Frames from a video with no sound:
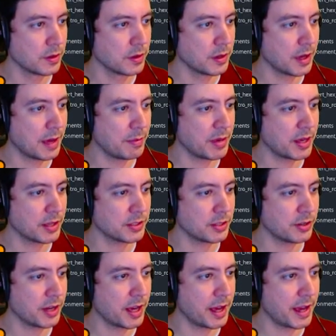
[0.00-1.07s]
And because they're
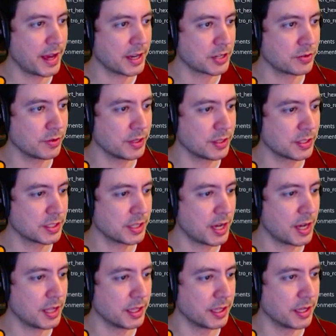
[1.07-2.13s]
not actually
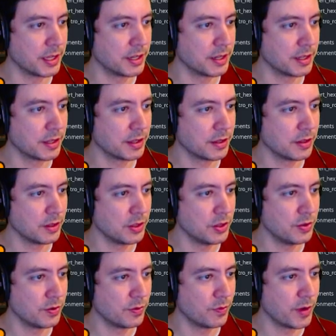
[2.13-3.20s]
solid,
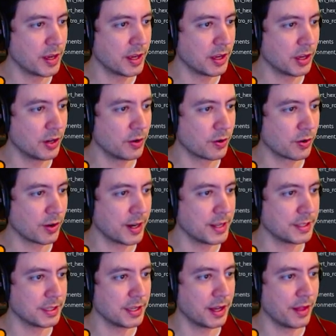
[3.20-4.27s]
we can go
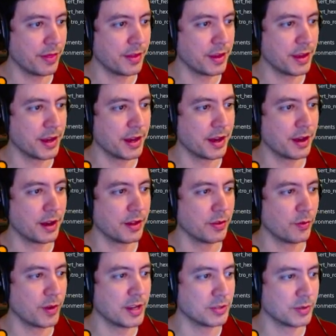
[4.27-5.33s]
crazy on the
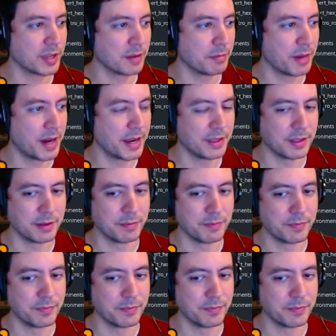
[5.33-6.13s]
ways we combine them